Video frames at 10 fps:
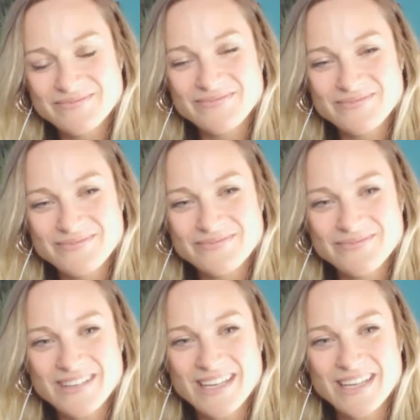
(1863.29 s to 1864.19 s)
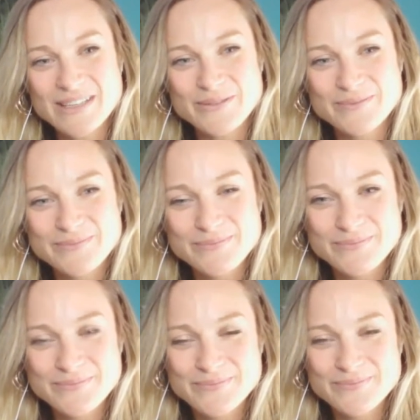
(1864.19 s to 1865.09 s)

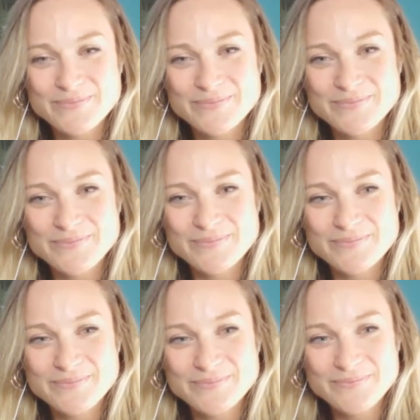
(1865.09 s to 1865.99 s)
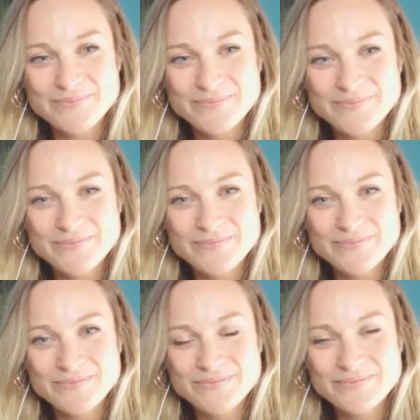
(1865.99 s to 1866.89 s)

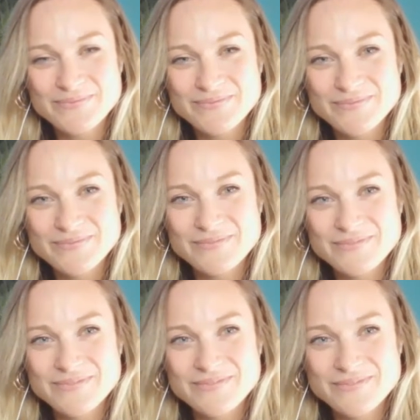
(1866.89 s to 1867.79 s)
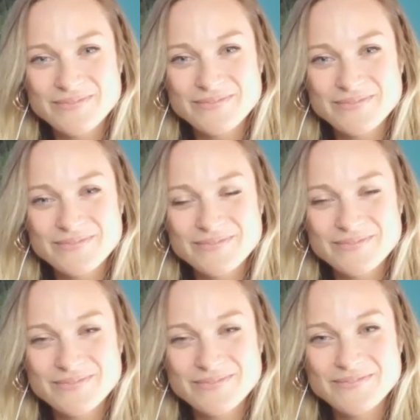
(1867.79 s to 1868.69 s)

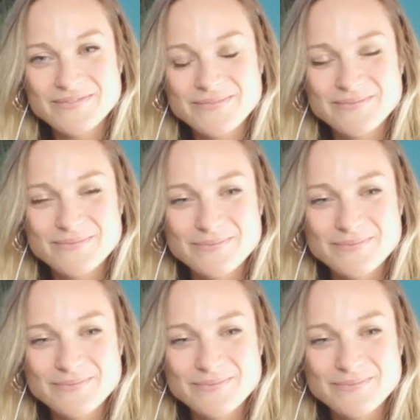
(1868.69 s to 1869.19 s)
(not speaking)